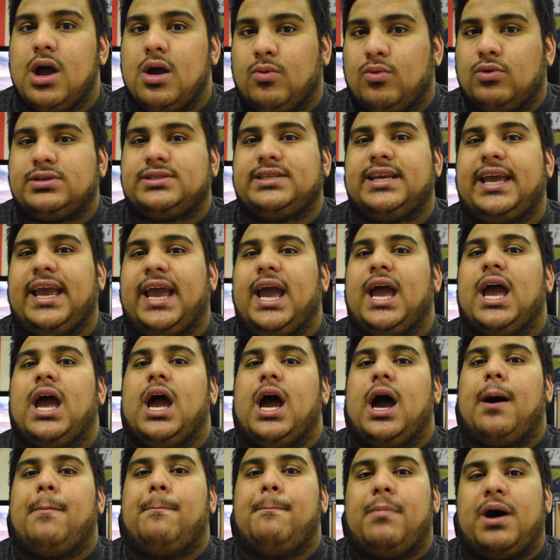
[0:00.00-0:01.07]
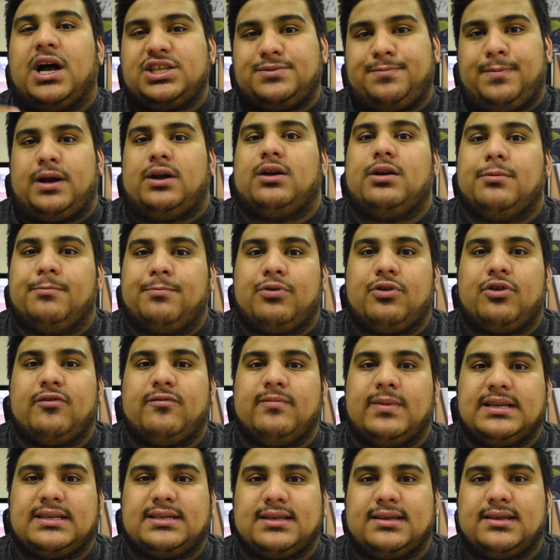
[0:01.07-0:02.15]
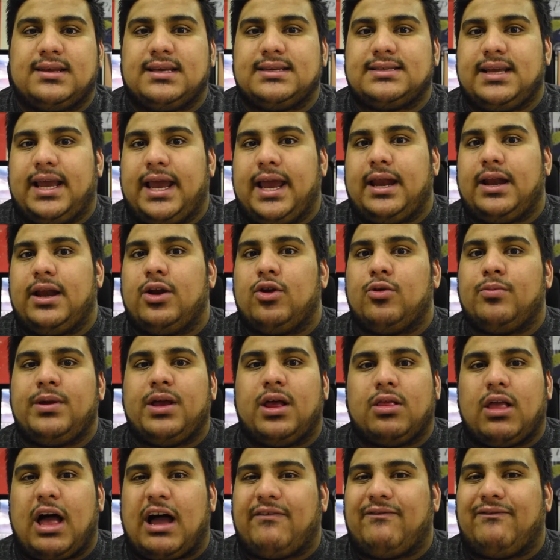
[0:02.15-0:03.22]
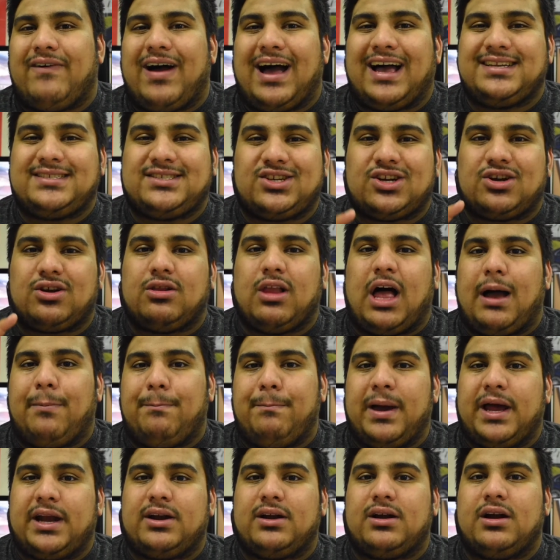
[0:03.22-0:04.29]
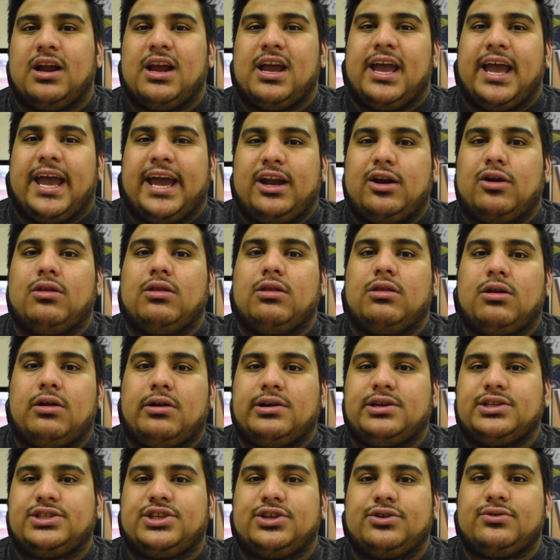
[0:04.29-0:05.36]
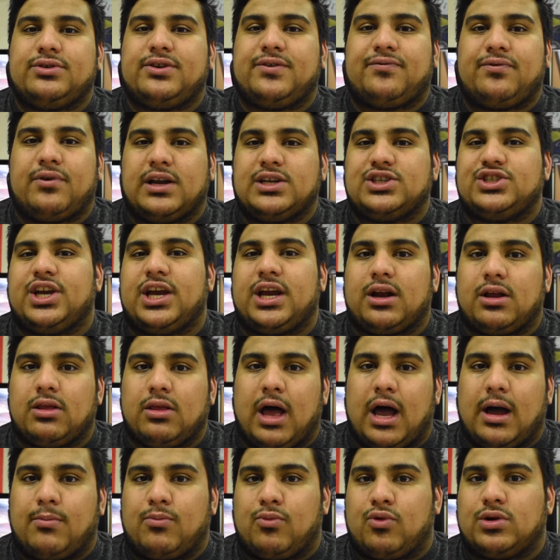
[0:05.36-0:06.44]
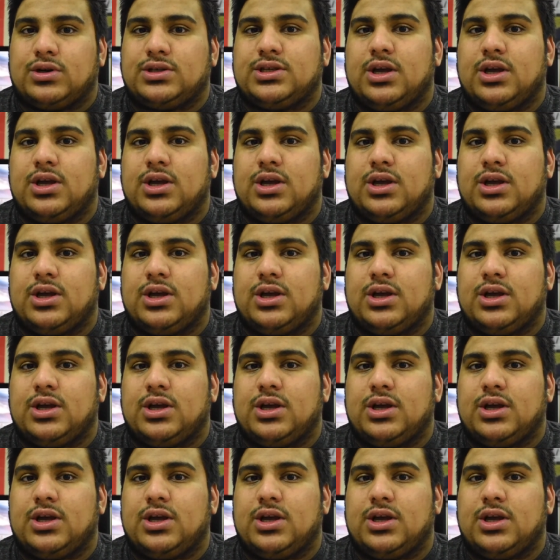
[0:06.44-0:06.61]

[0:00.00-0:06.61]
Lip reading: we'll see a much better improvement to this, and it'll be a lot faster, a lot better, and it'll learn to differentiate a lot more.